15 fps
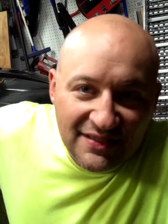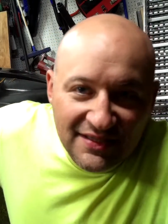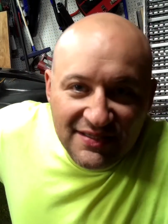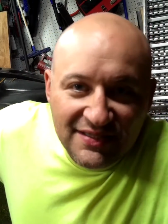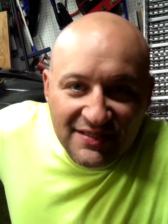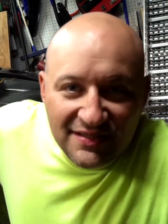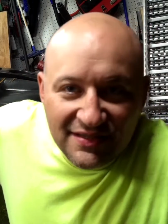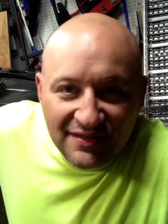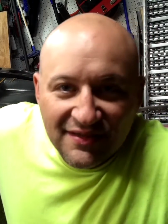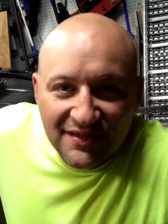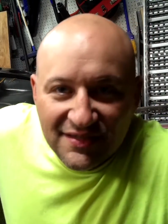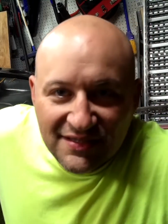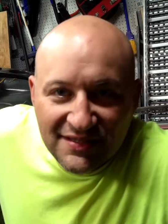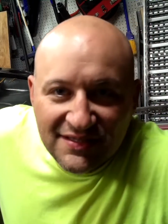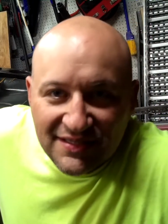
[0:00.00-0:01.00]

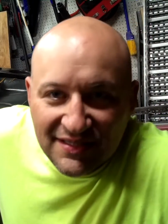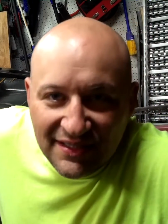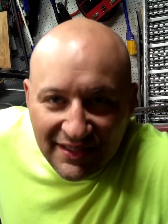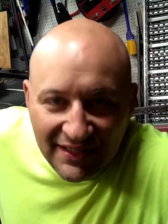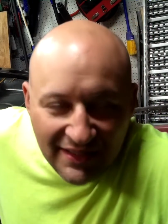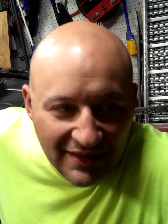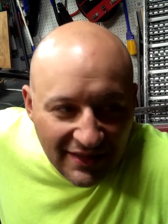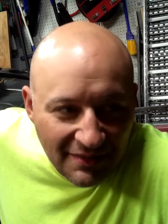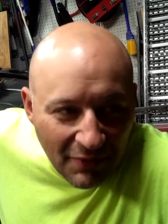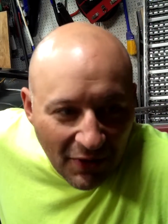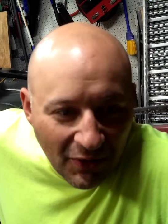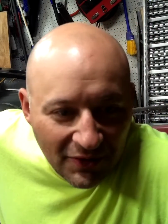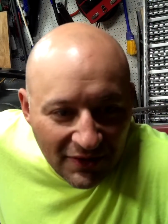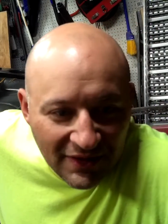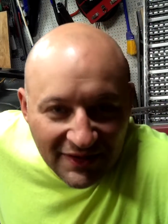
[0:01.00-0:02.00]
is the
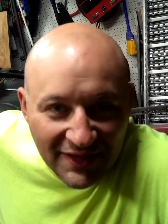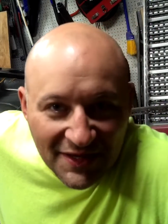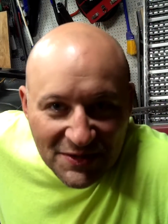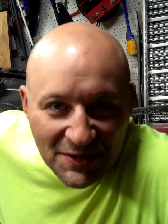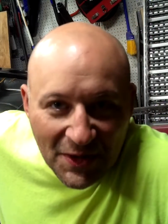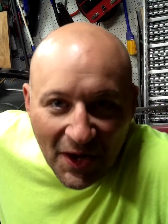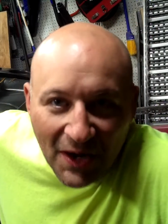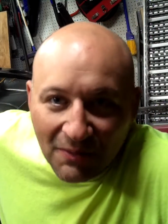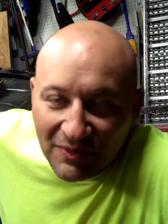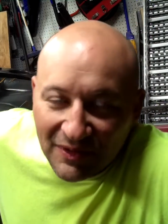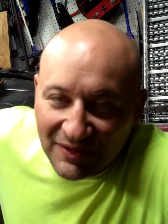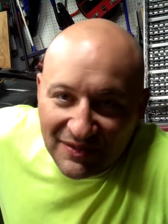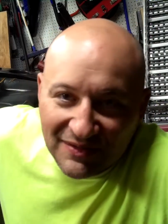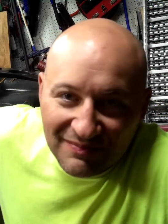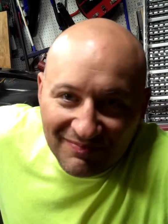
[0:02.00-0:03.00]
mower that does it all.
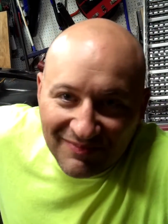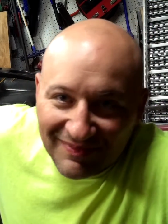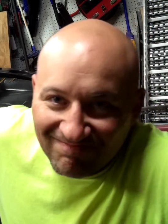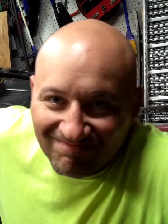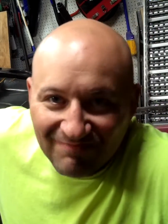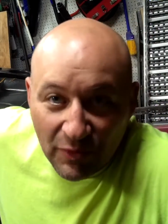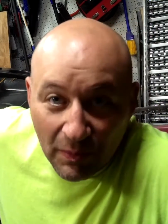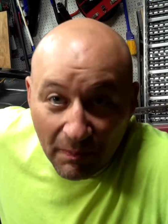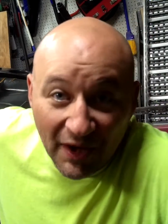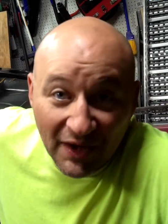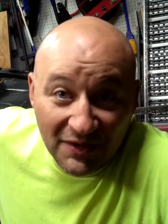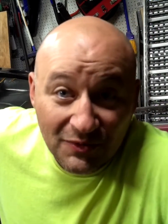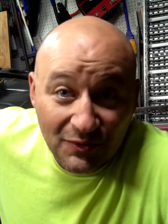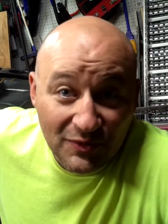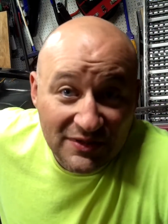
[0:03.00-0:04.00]
The
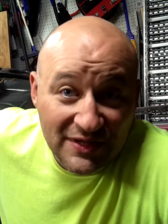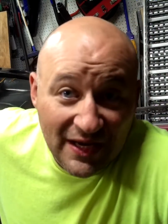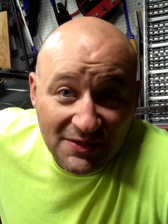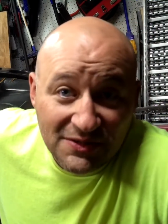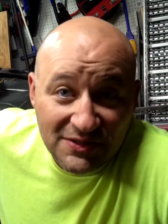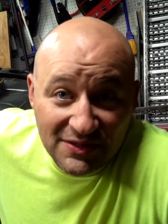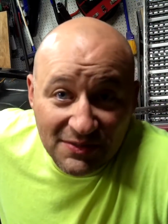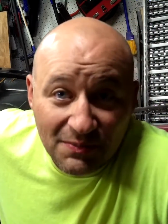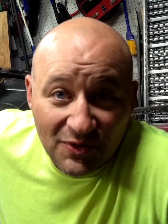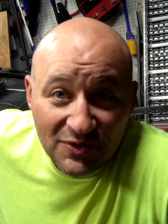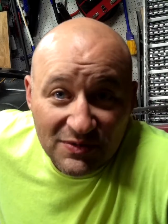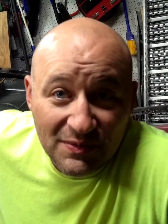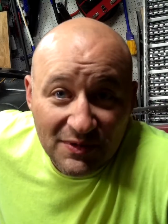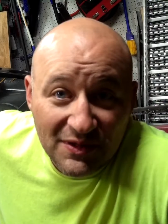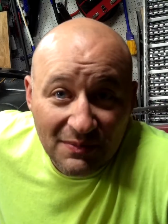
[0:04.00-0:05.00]
button was actually supposed
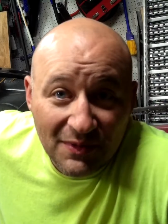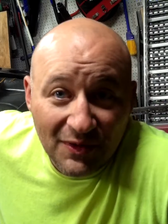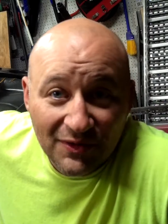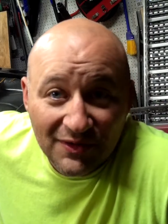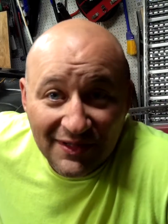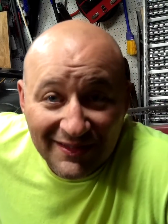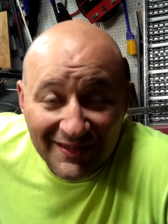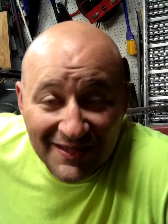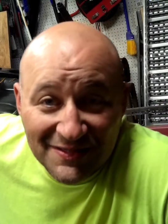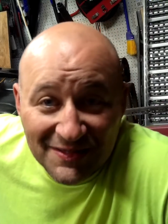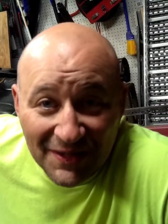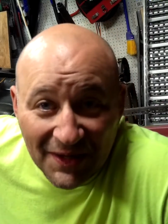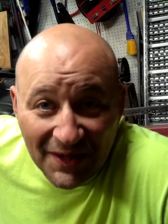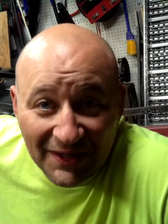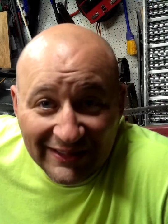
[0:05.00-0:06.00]
to be the mower that does it
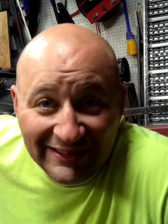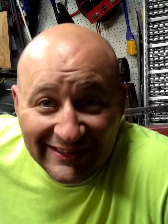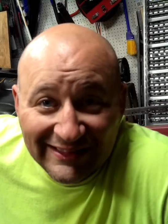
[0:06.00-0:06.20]
all,